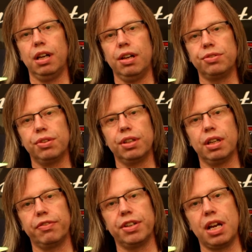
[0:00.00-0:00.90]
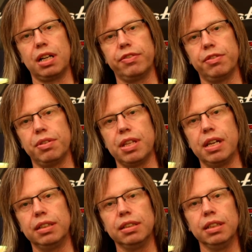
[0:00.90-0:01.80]
shooting night photography with
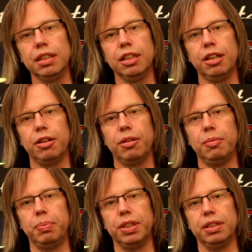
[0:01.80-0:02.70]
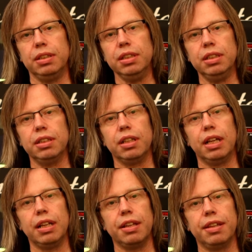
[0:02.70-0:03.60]
that. But
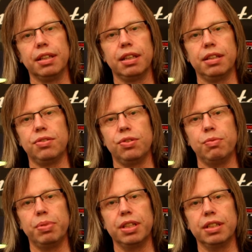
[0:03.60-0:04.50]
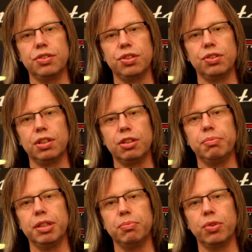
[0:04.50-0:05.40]
I think it should have been just a little
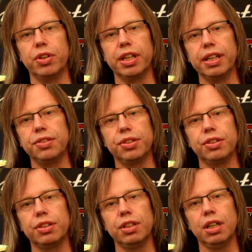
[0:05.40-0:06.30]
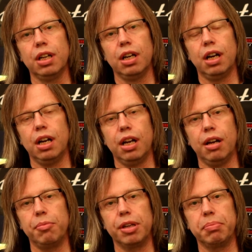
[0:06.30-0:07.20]
bit more easier
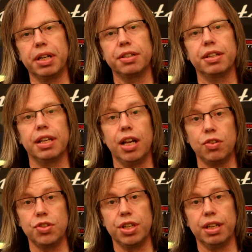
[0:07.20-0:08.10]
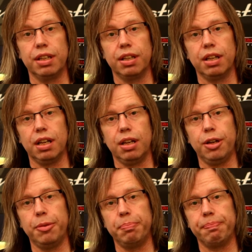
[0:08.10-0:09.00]
compared to the LG.
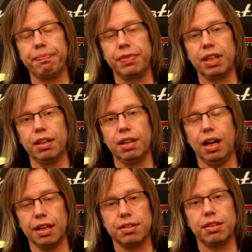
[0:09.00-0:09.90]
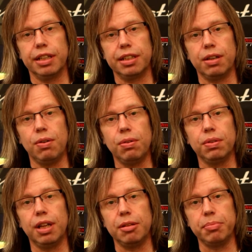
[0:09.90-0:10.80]
I just liked it a
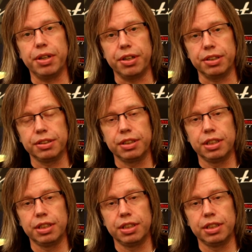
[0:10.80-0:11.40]
whole lot better.